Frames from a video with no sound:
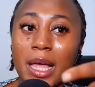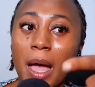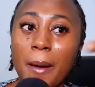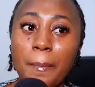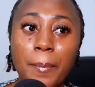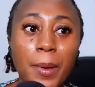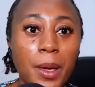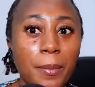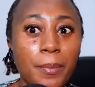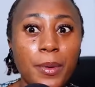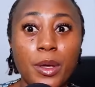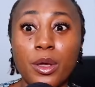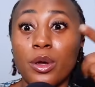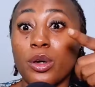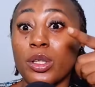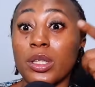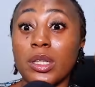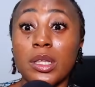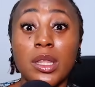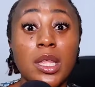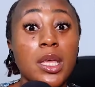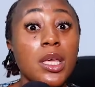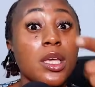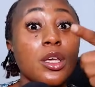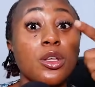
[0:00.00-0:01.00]
that baby you're
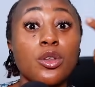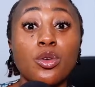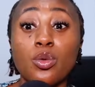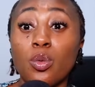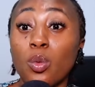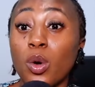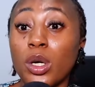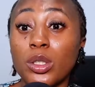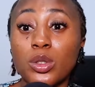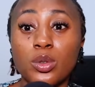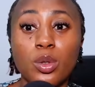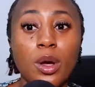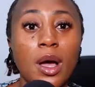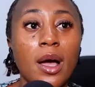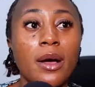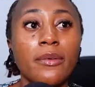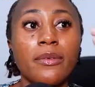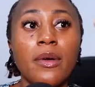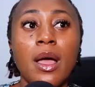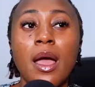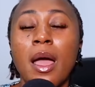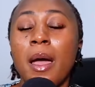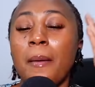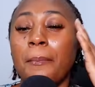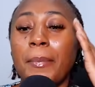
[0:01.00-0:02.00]
thinking you want to
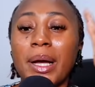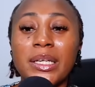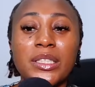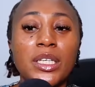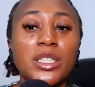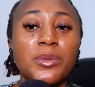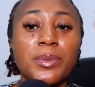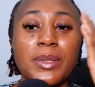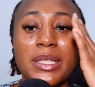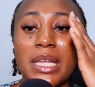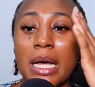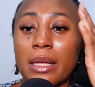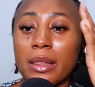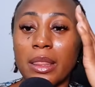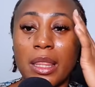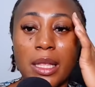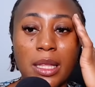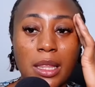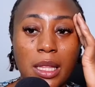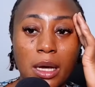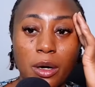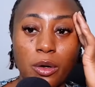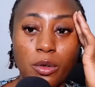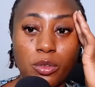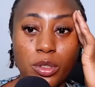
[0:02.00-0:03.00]
have, might just be that
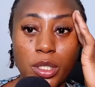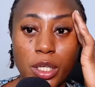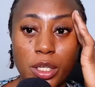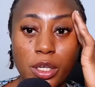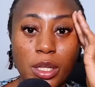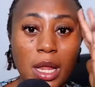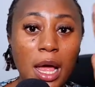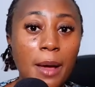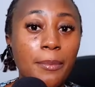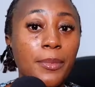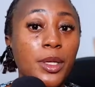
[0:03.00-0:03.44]
thing that will take it.